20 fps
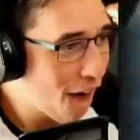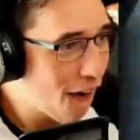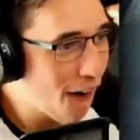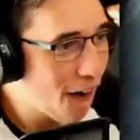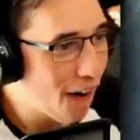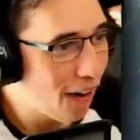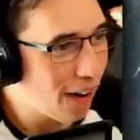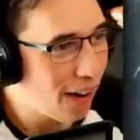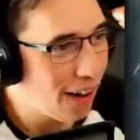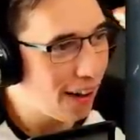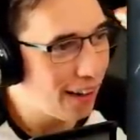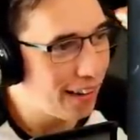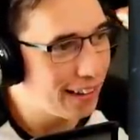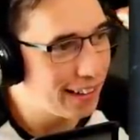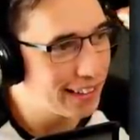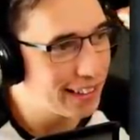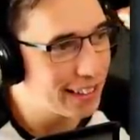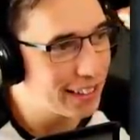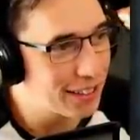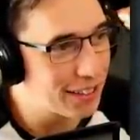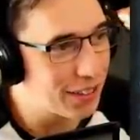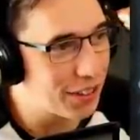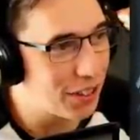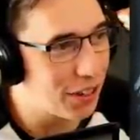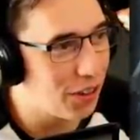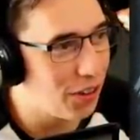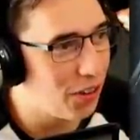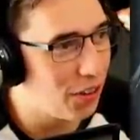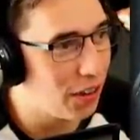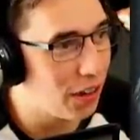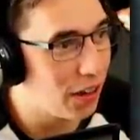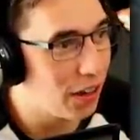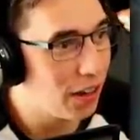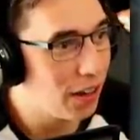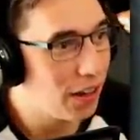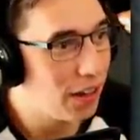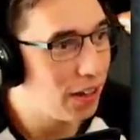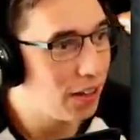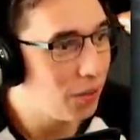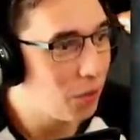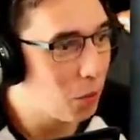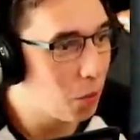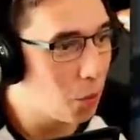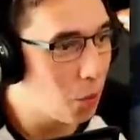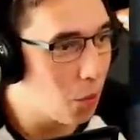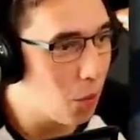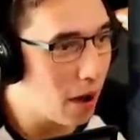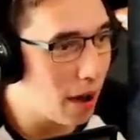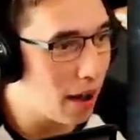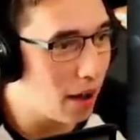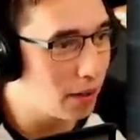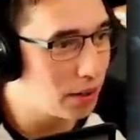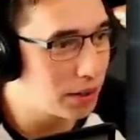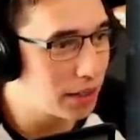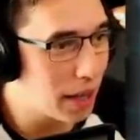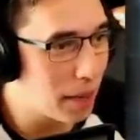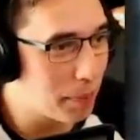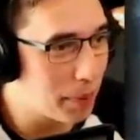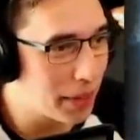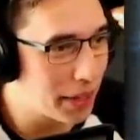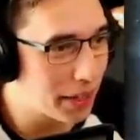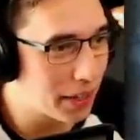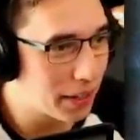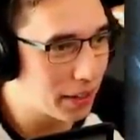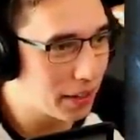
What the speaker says: Oh, this is cool! Wow, it's epic!